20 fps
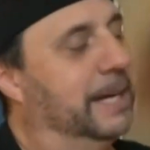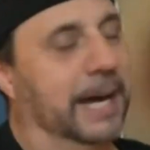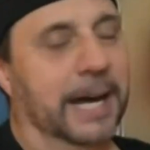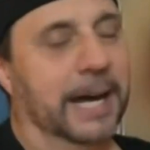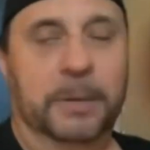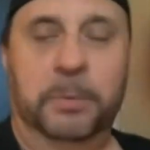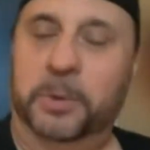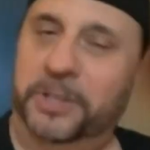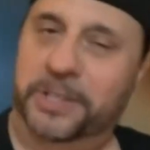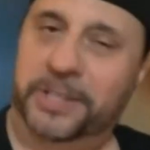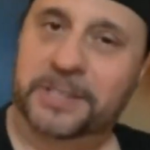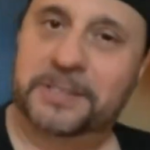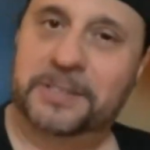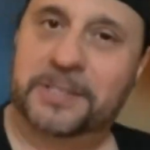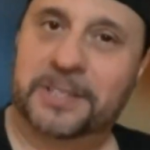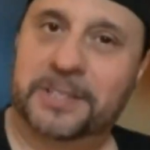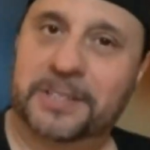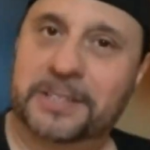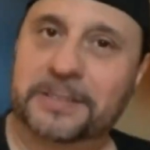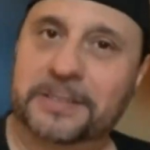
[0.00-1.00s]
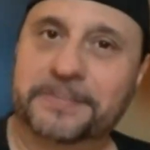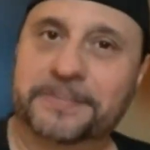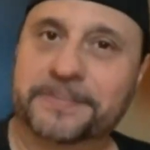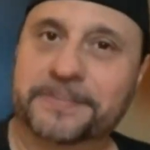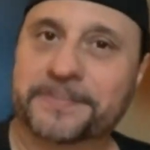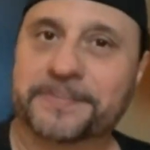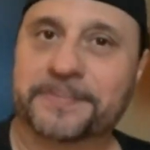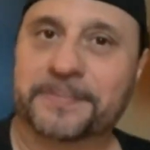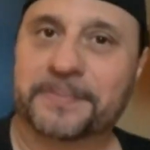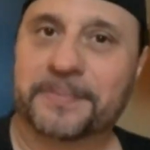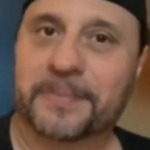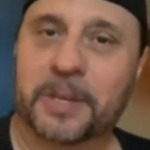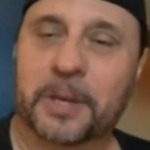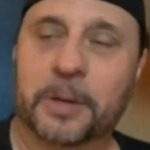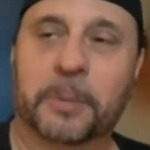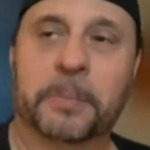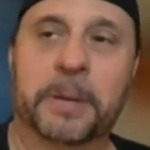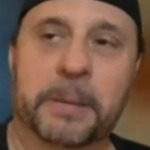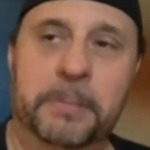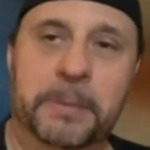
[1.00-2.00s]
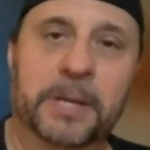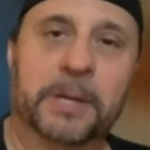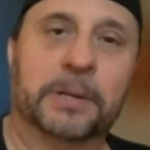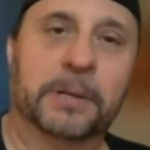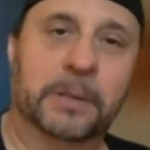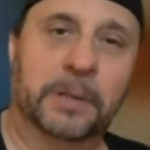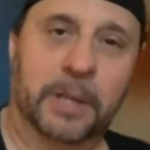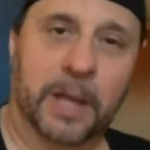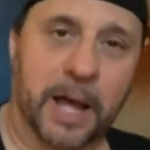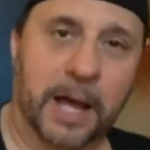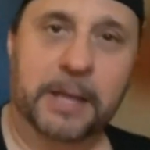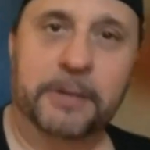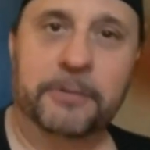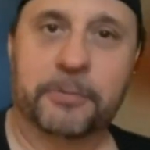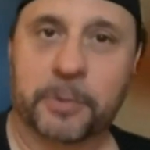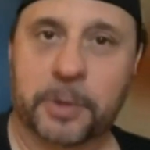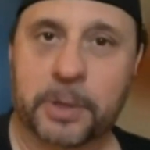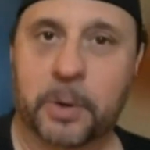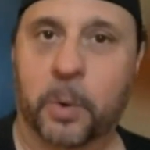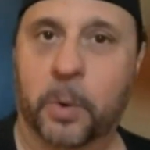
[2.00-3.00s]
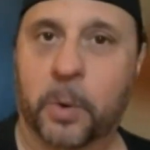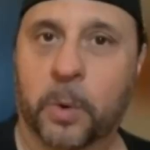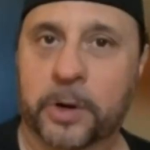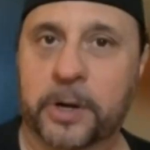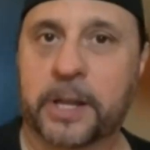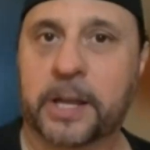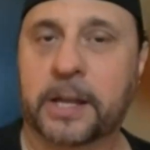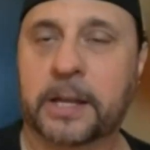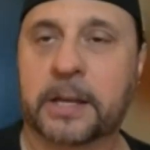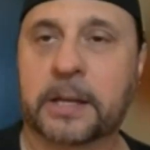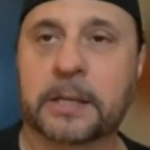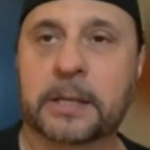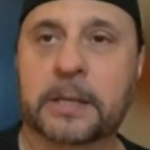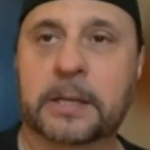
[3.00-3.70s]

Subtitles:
I wouldn't. You know, maybe on a live recording,